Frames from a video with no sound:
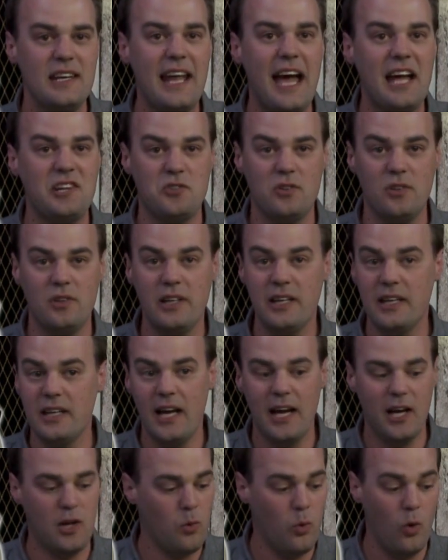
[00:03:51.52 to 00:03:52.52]

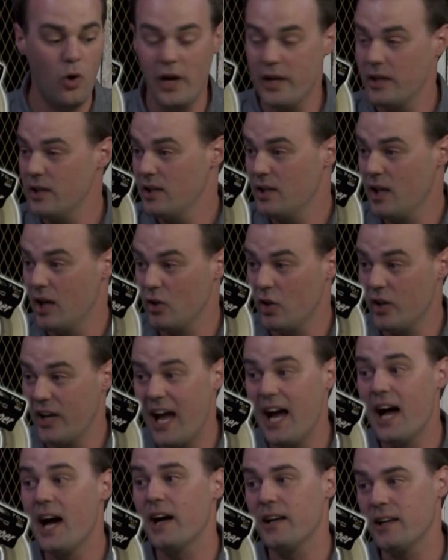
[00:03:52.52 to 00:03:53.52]
naturally are quite a lot
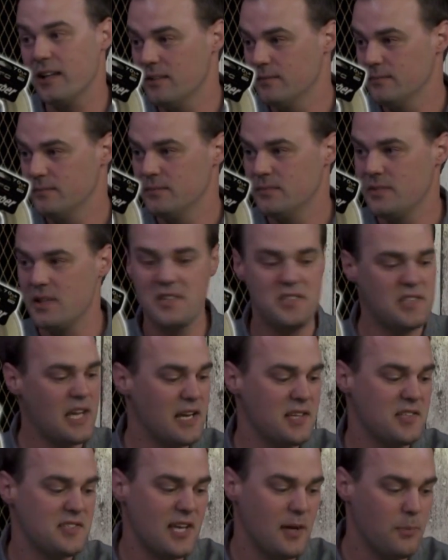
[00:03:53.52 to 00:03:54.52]
harder than,
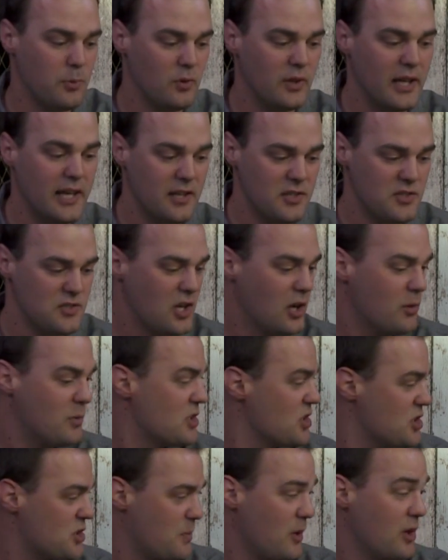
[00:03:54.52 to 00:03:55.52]
say, yeah. a supple leader. So
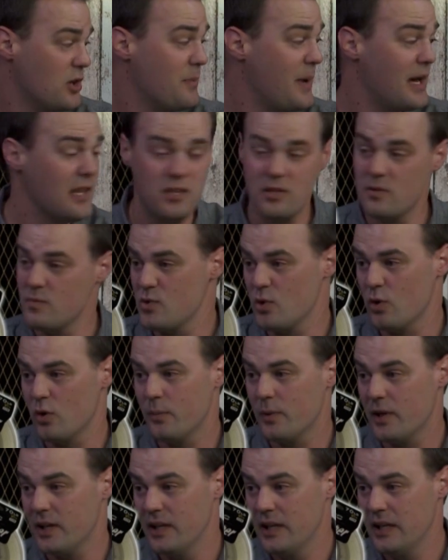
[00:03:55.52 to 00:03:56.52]
we just spoke about the
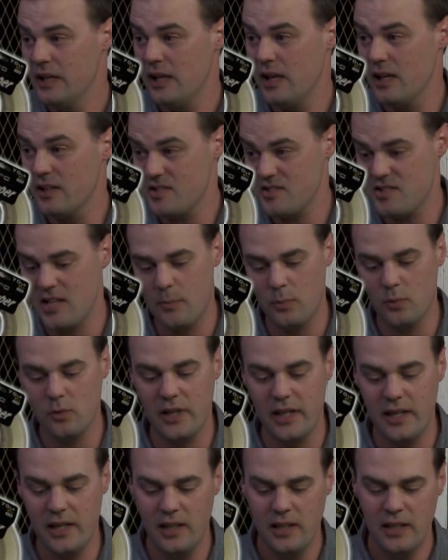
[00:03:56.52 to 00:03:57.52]
absorber in a supple
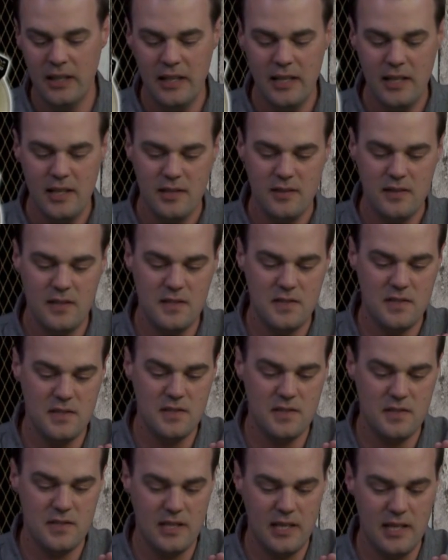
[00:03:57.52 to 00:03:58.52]
leader. This
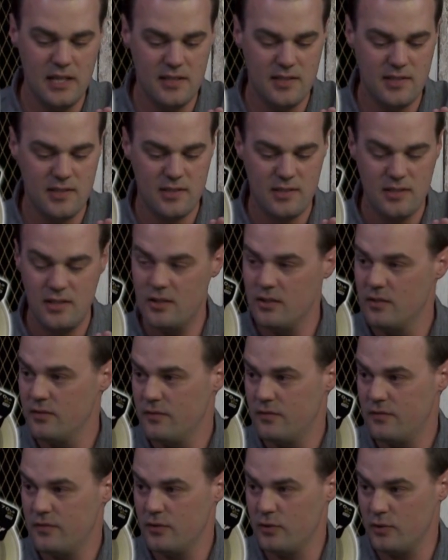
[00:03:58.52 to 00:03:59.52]
is its
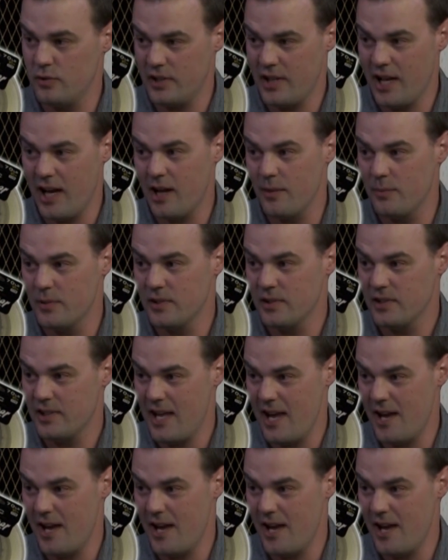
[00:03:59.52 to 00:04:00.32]
fluorocarbon